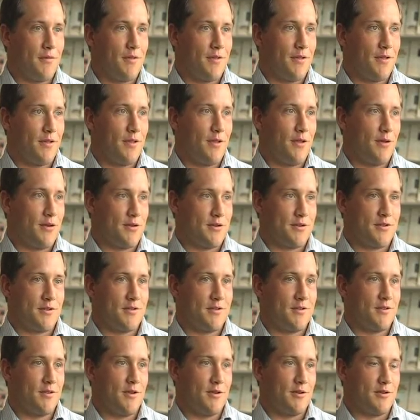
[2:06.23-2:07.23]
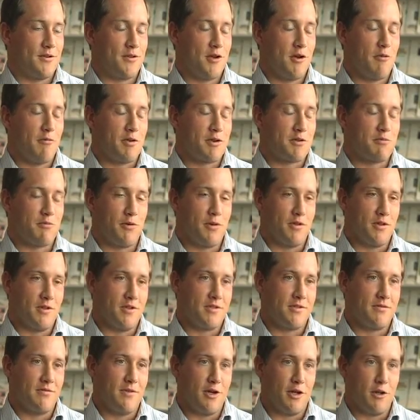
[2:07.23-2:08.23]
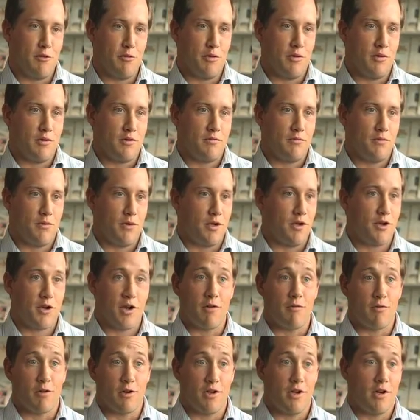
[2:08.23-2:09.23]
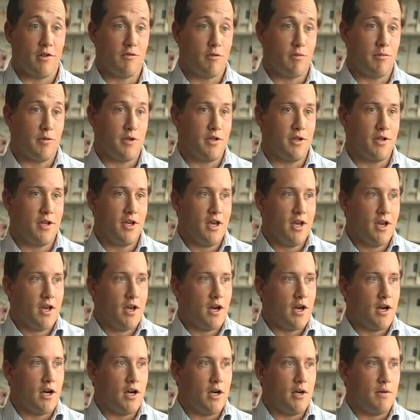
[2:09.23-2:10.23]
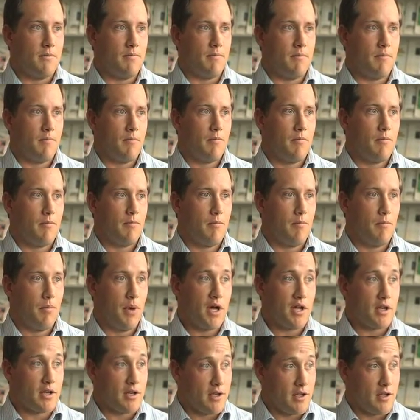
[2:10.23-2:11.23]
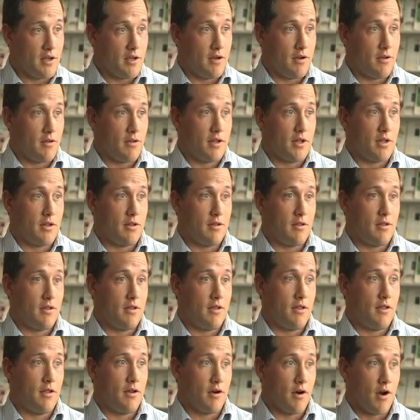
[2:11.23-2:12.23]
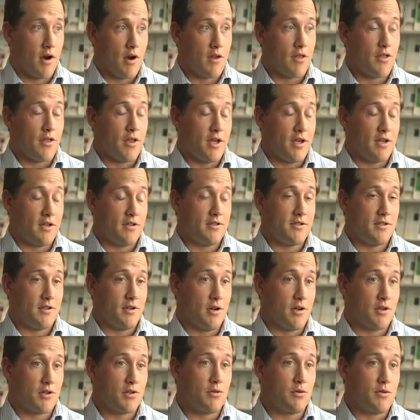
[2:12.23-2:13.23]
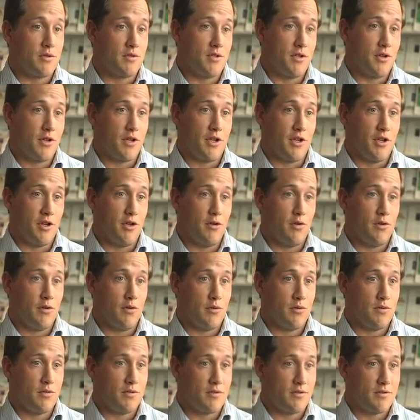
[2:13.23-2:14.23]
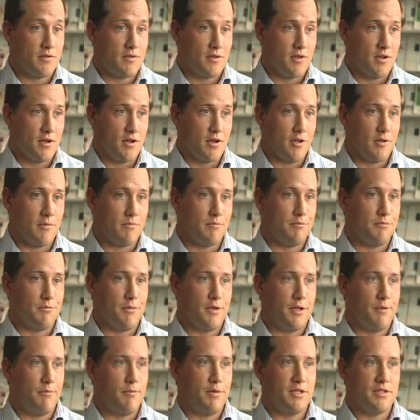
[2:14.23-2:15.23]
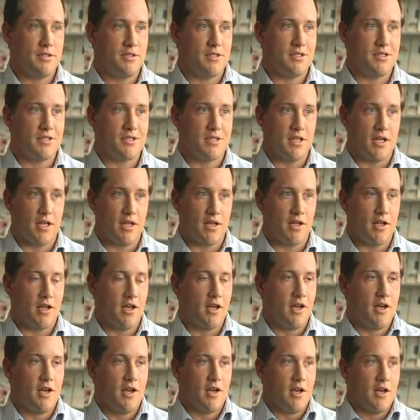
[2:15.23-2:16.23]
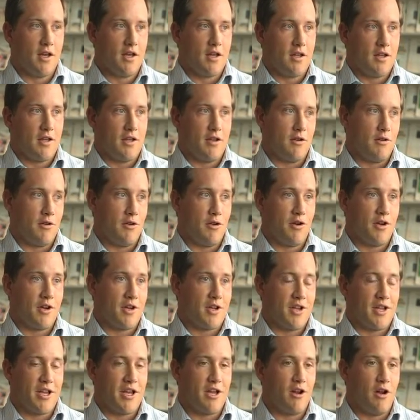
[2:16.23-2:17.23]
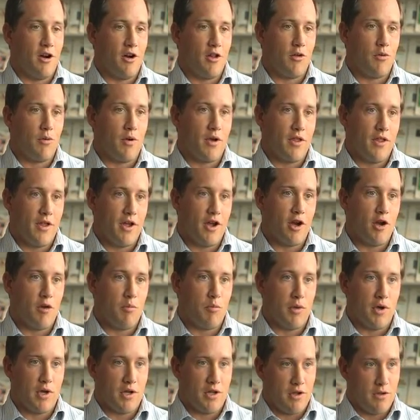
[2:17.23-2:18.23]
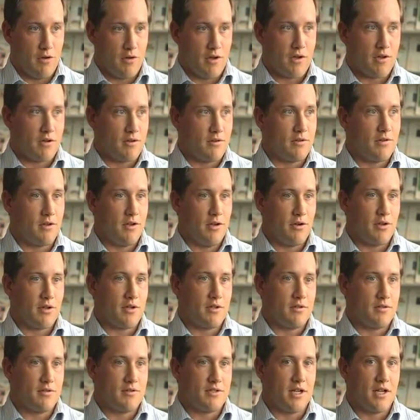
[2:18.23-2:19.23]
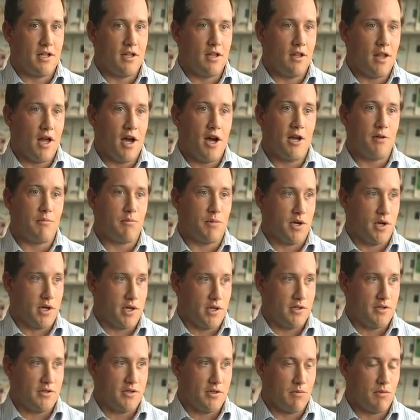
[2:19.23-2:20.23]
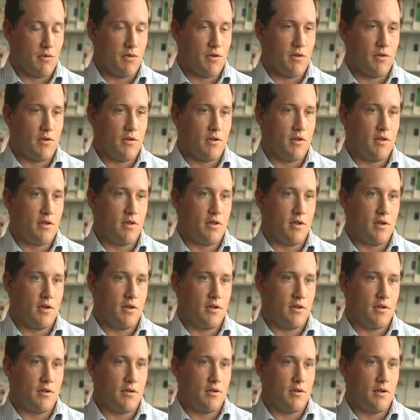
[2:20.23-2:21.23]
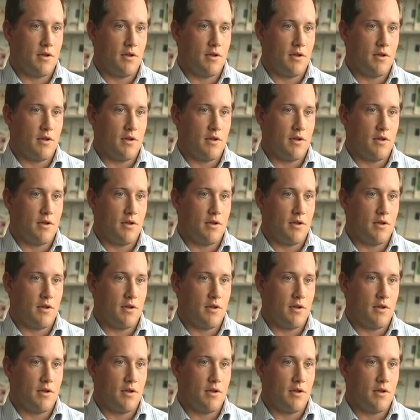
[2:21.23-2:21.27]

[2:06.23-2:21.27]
There's so much more that's available when you're covering government. But there are tools you can use in business that you're not going to get all the way there, but you can tell a lot by some of the